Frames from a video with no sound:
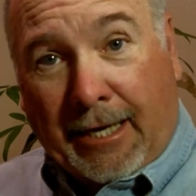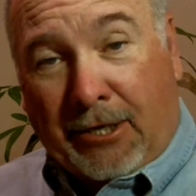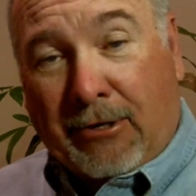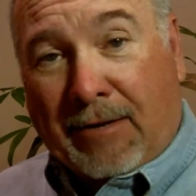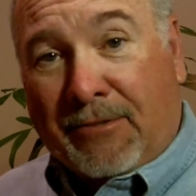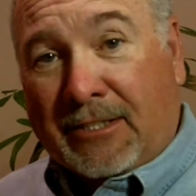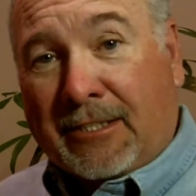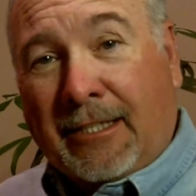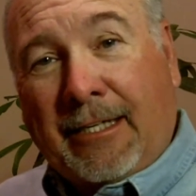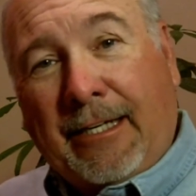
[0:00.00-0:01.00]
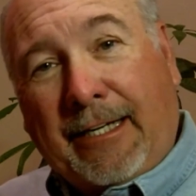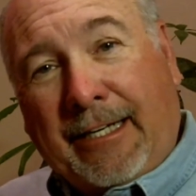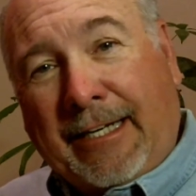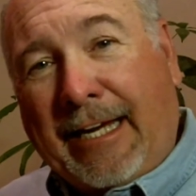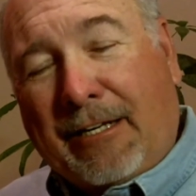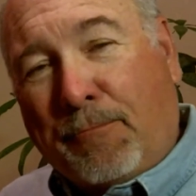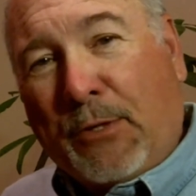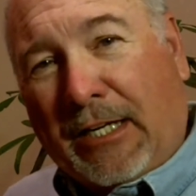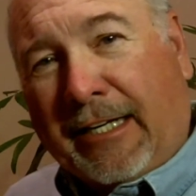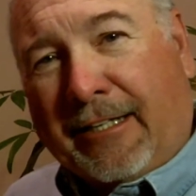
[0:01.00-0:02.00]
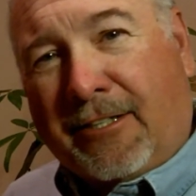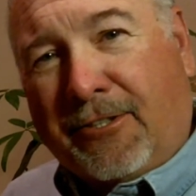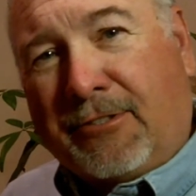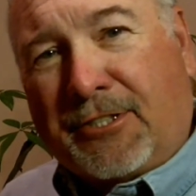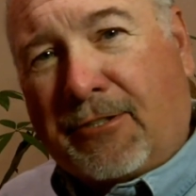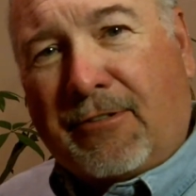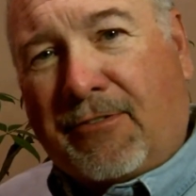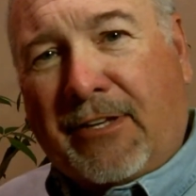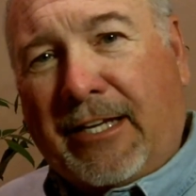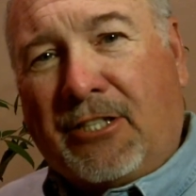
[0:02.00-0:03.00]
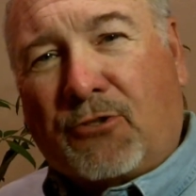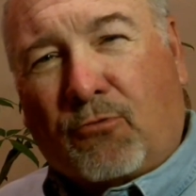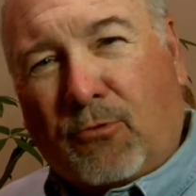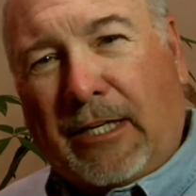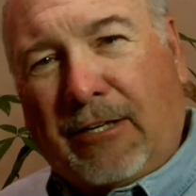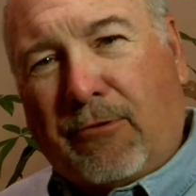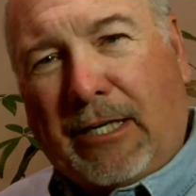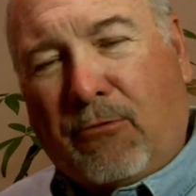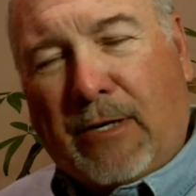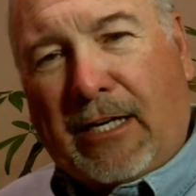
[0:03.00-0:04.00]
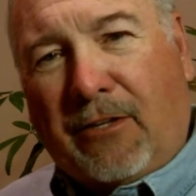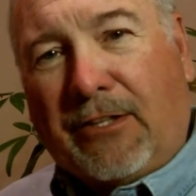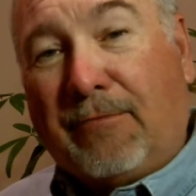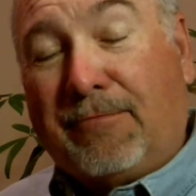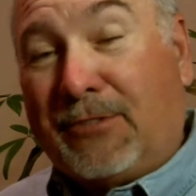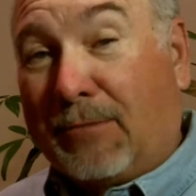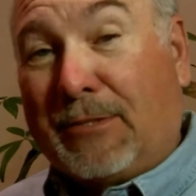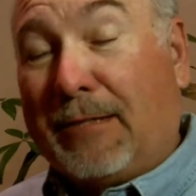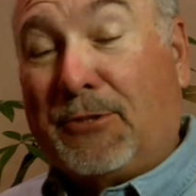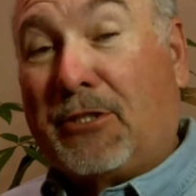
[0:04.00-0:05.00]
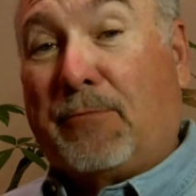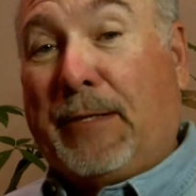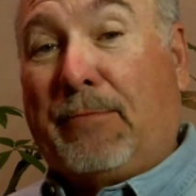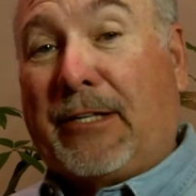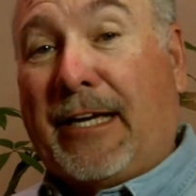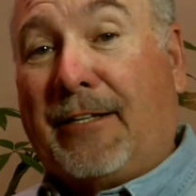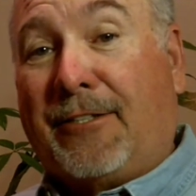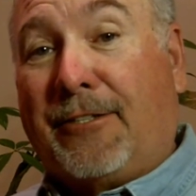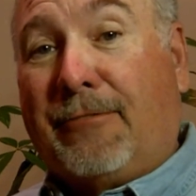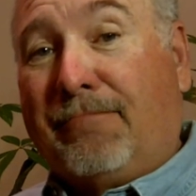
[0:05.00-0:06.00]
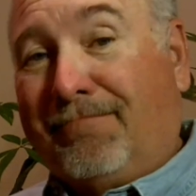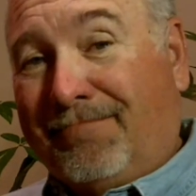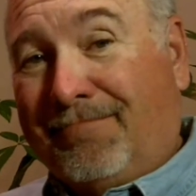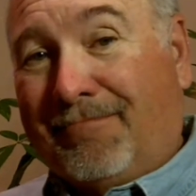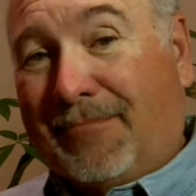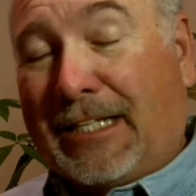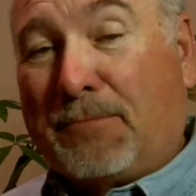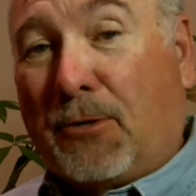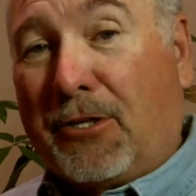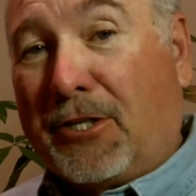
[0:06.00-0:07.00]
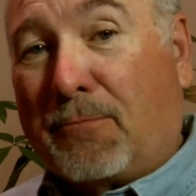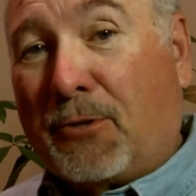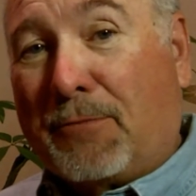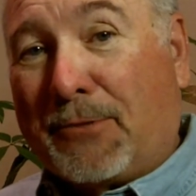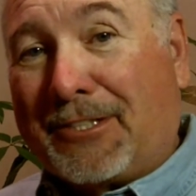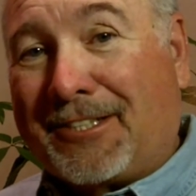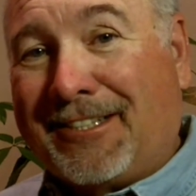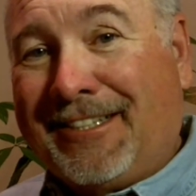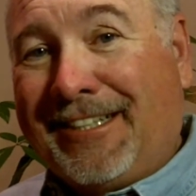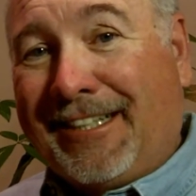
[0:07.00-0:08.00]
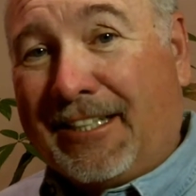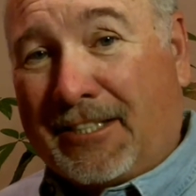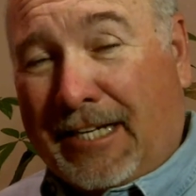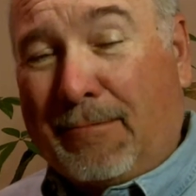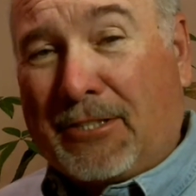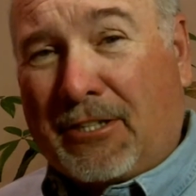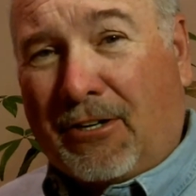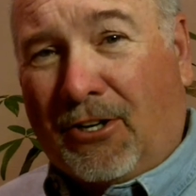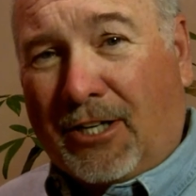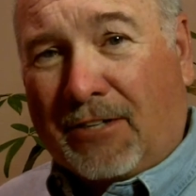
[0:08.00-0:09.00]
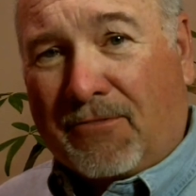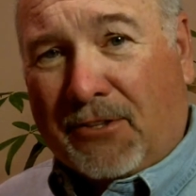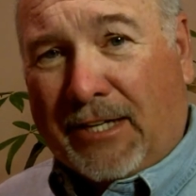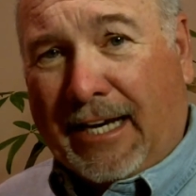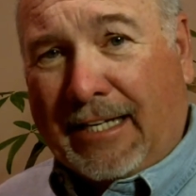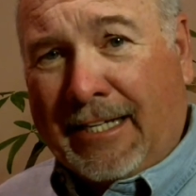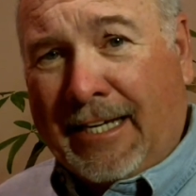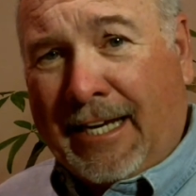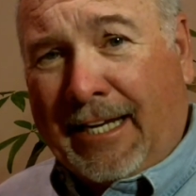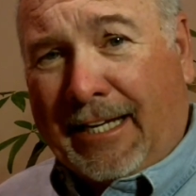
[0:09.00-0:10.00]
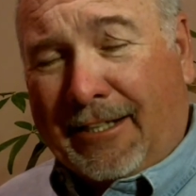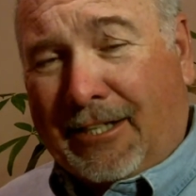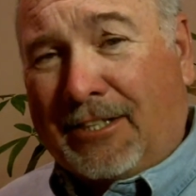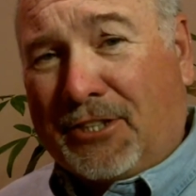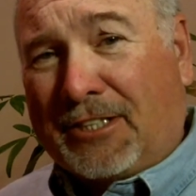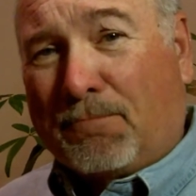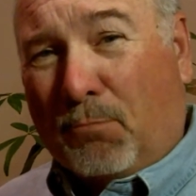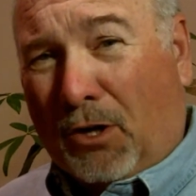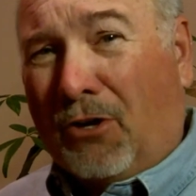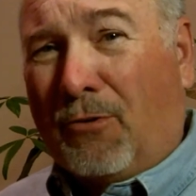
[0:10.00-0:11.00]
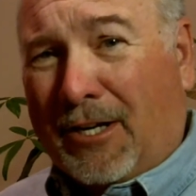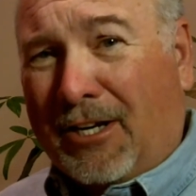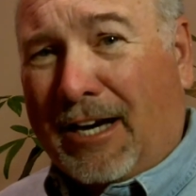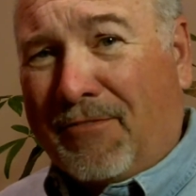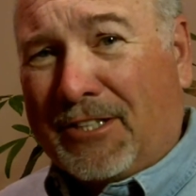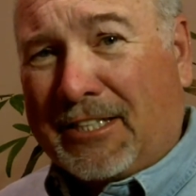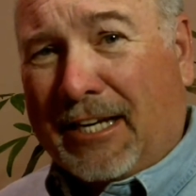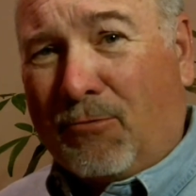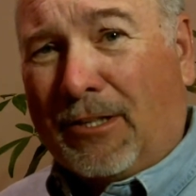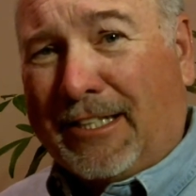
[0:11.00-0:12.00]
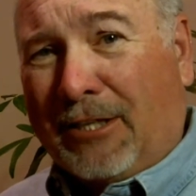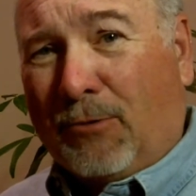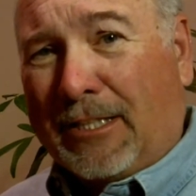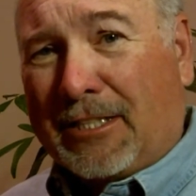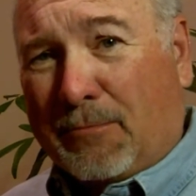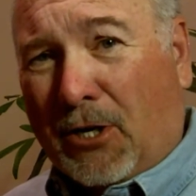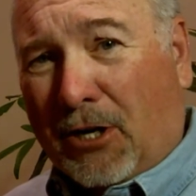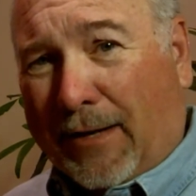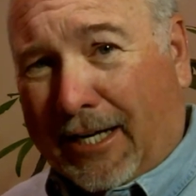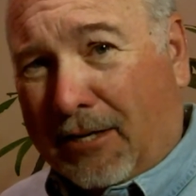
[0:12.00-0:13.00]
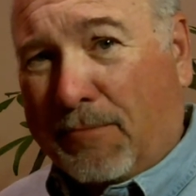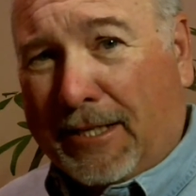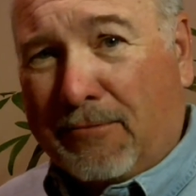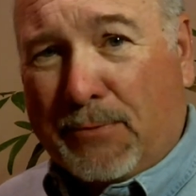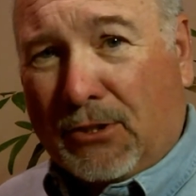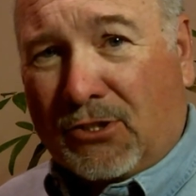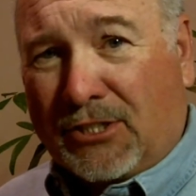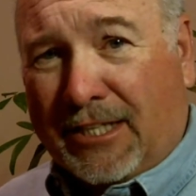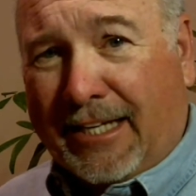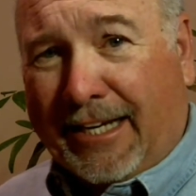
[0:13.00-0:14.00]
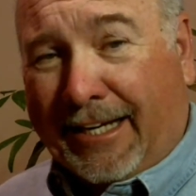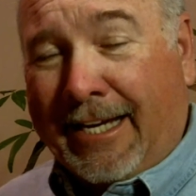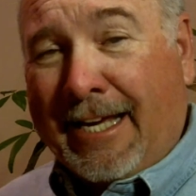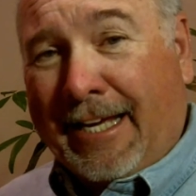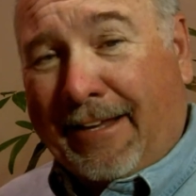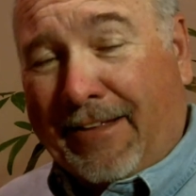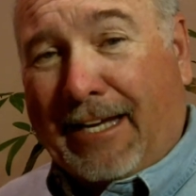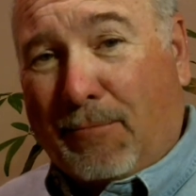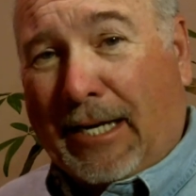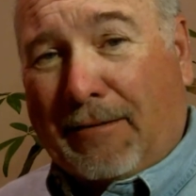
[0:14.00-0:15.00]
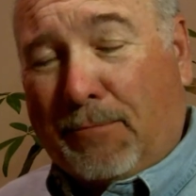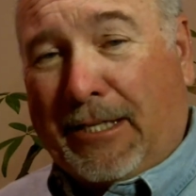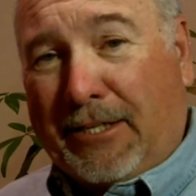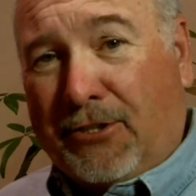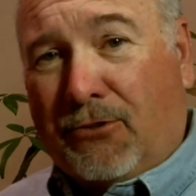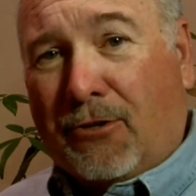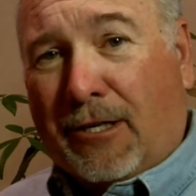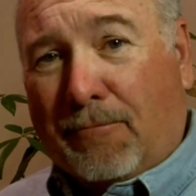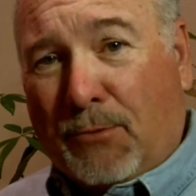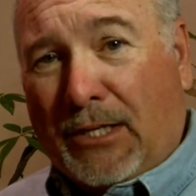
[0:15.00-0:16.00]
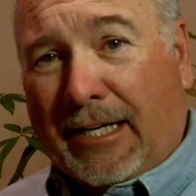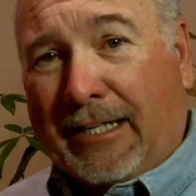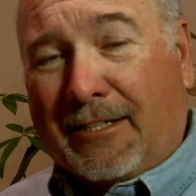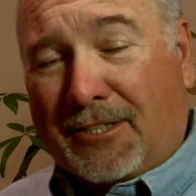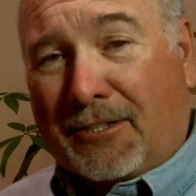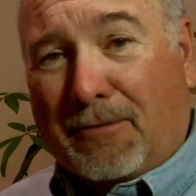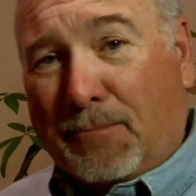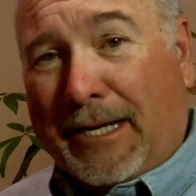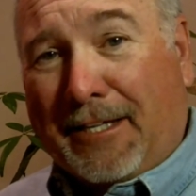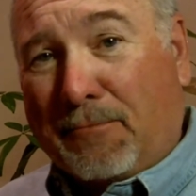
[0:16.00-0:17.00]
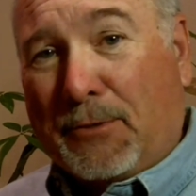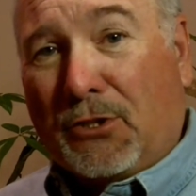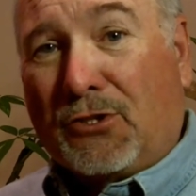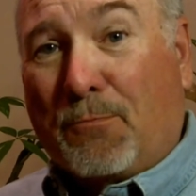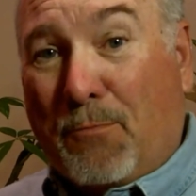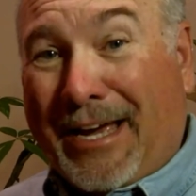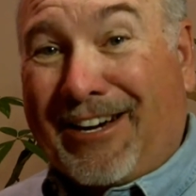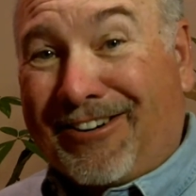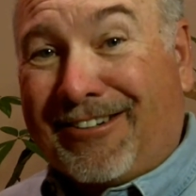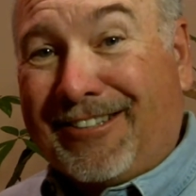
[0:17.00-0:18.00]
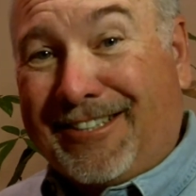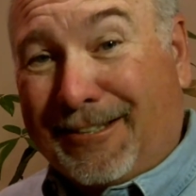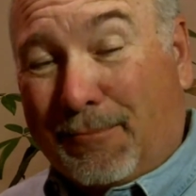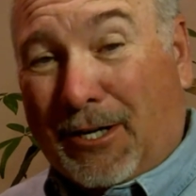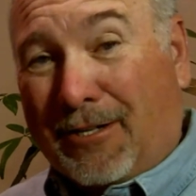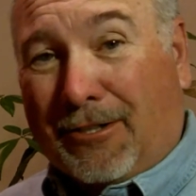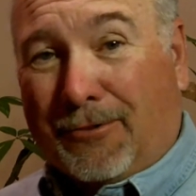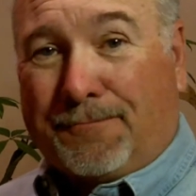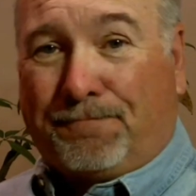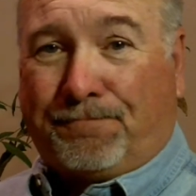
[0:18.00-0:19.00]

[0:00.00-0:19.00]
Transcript: and you have this innate ability to do certain things really, really well that sometimes other people can't do, that's part of your purpose. It's time to start looking for that and not just blow it off and say, we'll deal with it tomorrow. I got to pay the bills today. That might be your ability to start paying the bills better tomorrow.